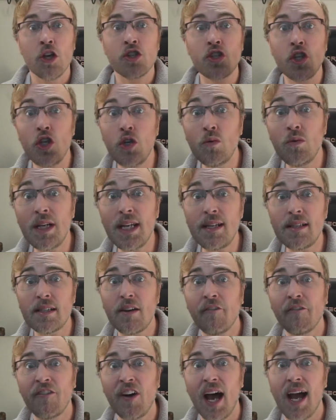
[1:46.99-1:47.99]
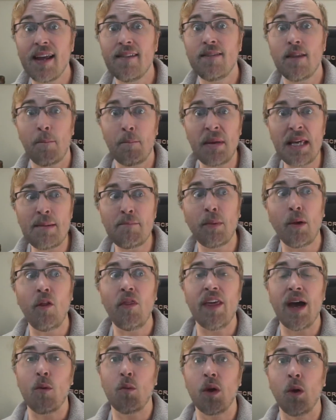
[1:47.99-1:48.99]
So you need to find the people
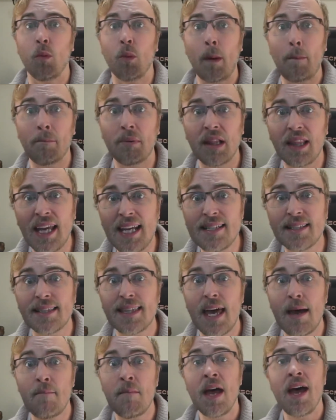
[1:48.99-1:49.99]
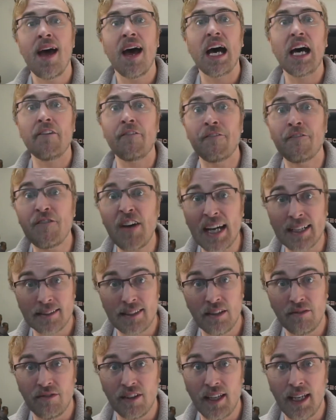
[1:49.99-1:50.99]
that will replace them
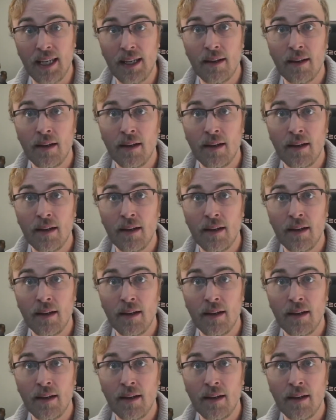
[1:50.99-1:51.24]
effectively.